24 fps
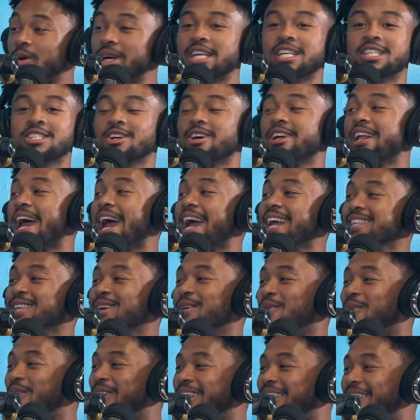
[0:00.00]
When he started
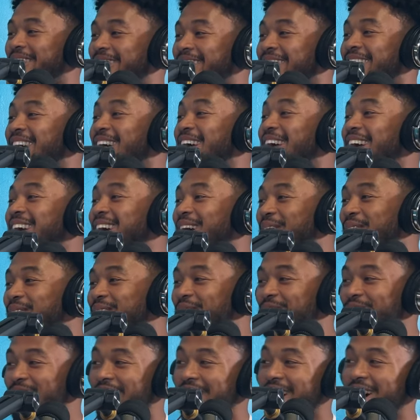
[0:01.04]
acting weird, coming
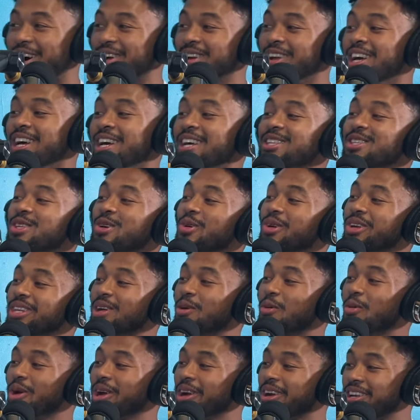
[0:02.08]
around doing
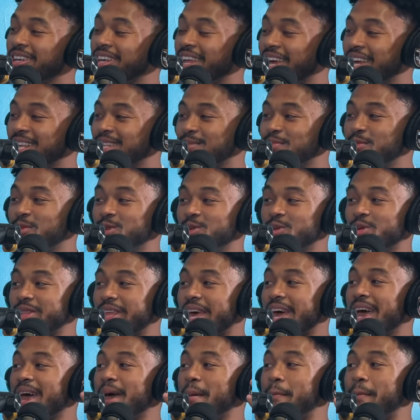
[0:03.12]
the weird dance moves with
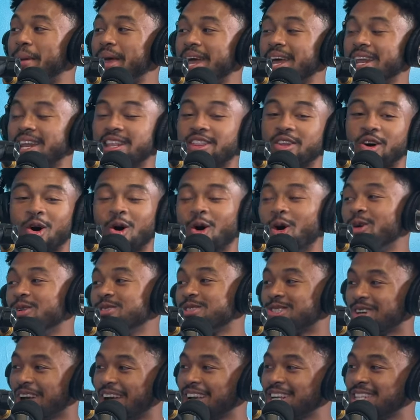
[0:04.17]
the headband and the whole
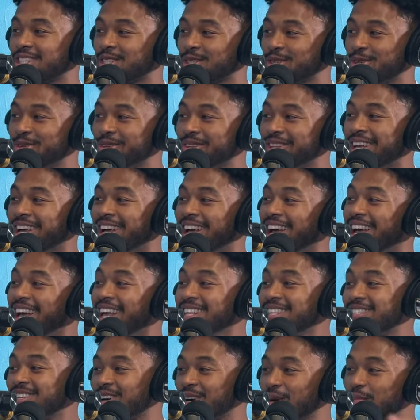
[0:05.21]
tracksuit
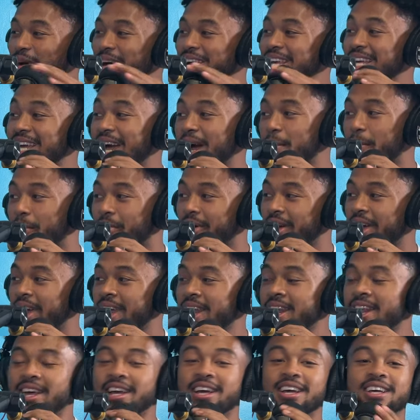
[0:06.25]
talking about he got yeah,
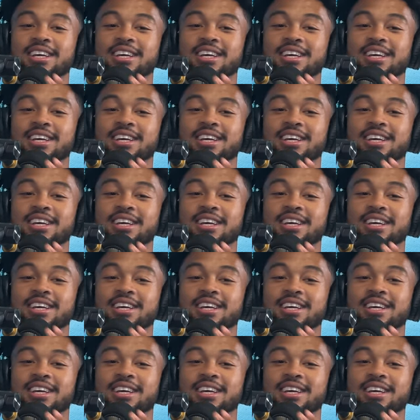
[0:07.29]
bread.